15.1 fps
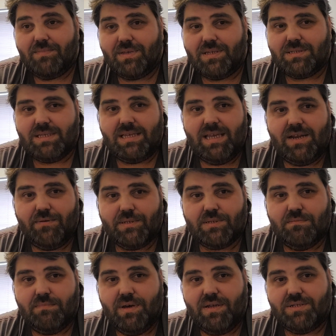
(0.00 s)
because a year
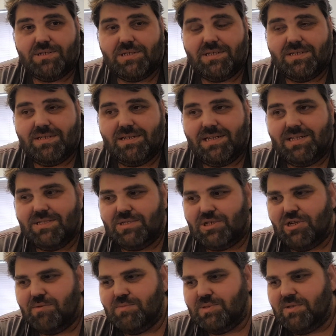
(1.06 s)
isn't much in
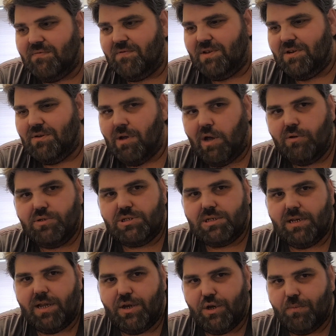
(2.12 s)
terms of,
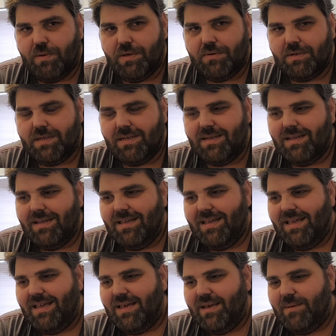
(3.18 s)
ocean liner building.
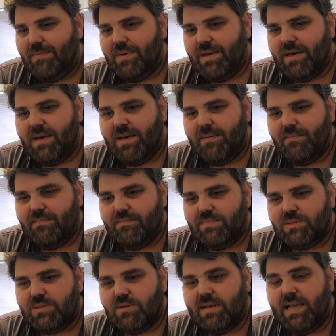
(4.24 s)
But
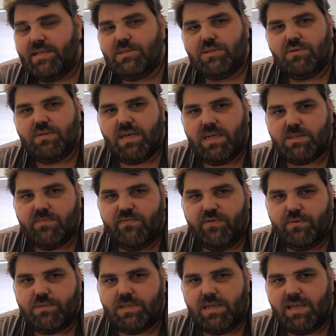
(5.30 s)
so late
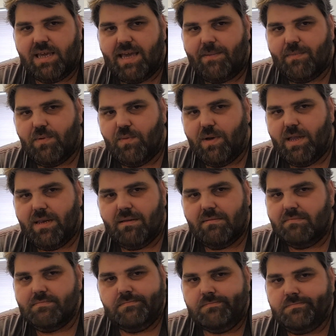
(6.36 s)
2014 came and went,
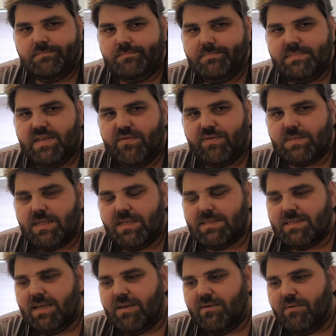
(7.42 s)
never set
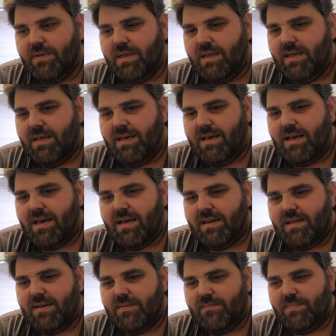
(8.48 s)
sail.
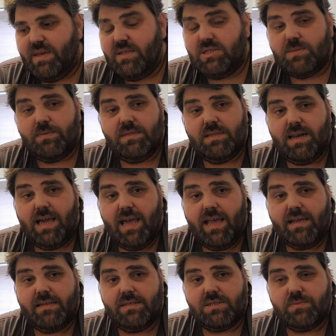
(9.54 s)
And it's just been
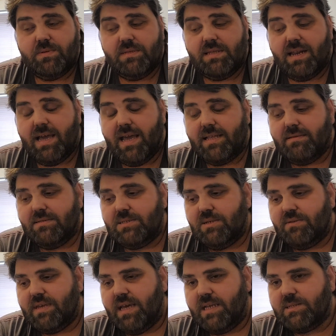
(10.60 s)
delayed. It's been delayed. In
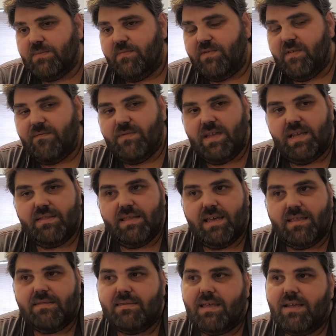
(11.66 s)

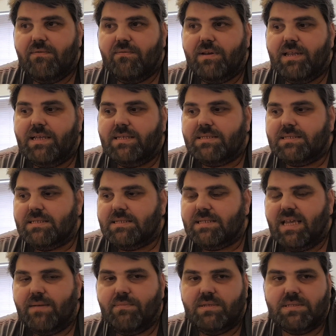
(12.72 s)
2015 they released a
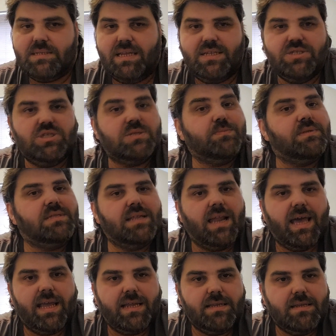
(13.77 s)
statement saying it's just been
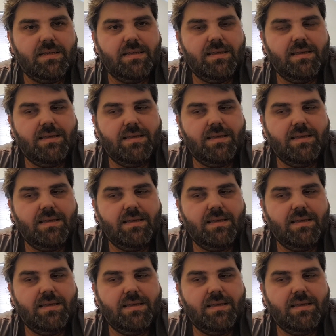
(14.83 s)
delayed.